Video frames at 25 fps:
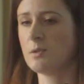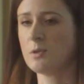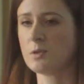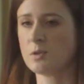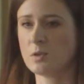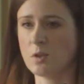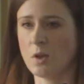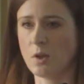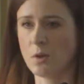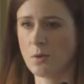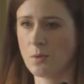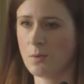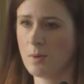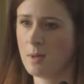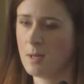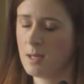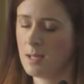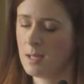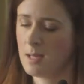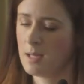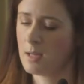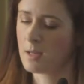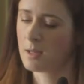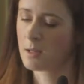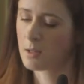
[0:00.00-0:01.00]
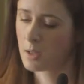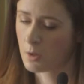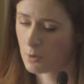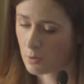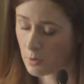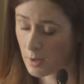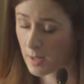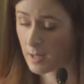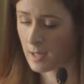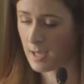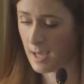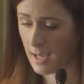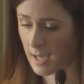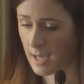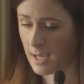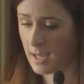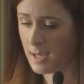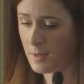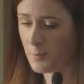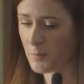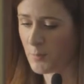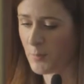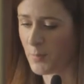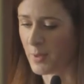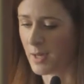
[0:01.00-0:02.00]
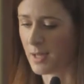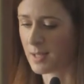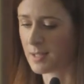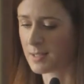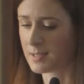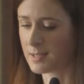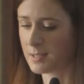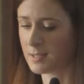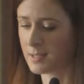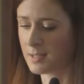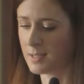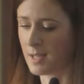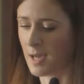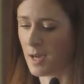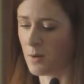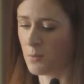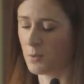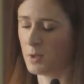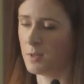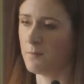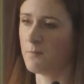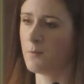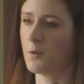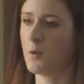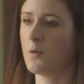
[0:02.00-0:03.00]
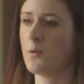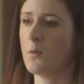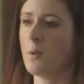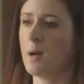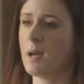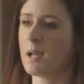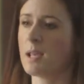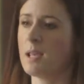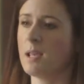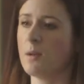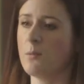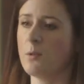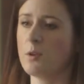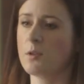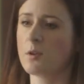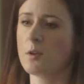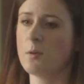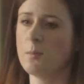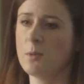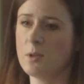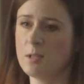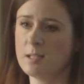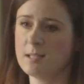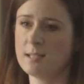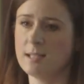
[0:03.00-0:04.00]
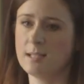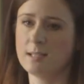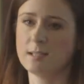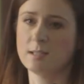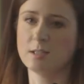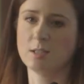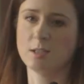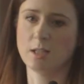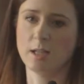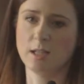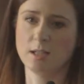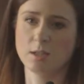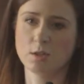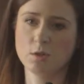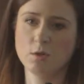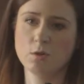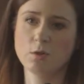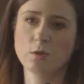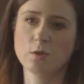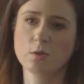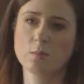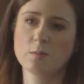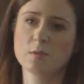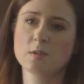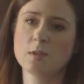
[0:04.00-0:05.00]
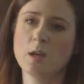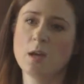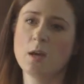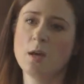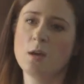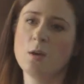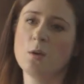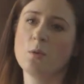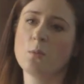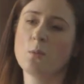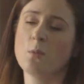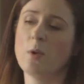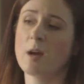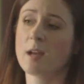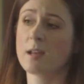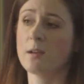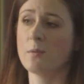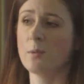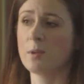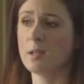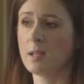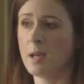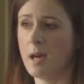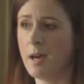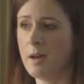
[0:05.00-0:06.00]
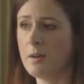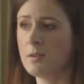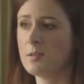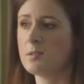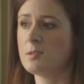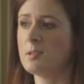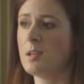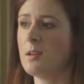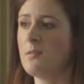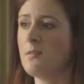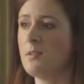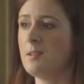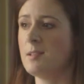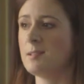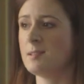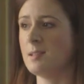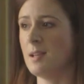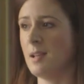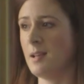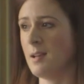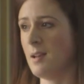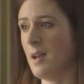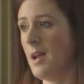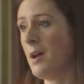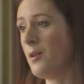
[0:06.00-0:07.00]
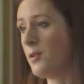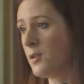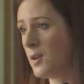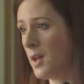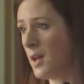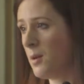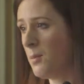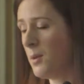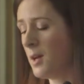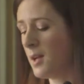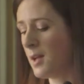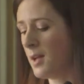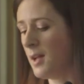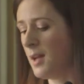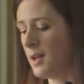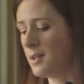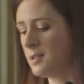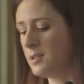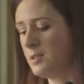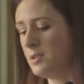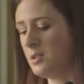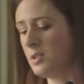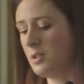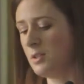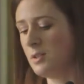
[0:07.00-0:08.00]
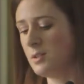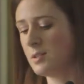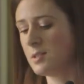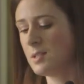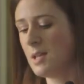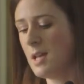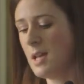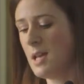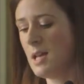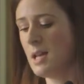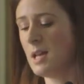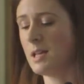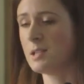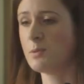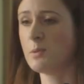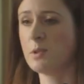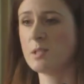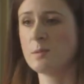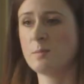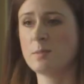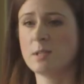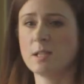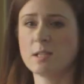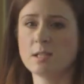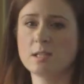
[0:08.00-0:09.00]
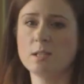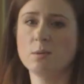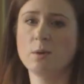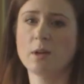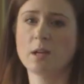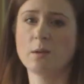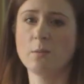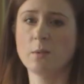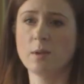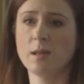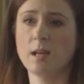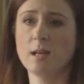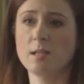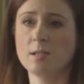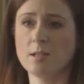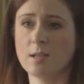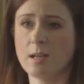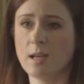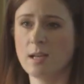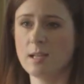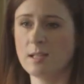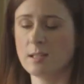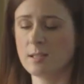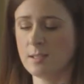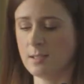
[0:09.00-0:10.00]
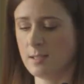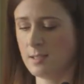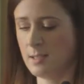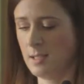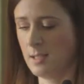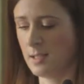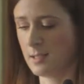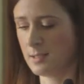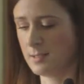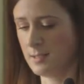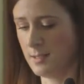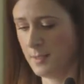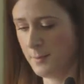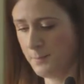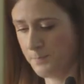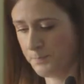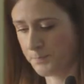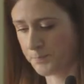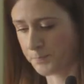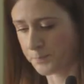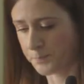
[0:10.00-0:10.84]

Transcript: also key, but that would involve working with communities to change norms, working with the health service and healthcare worker attitudes, as well as potentially working with the education sector.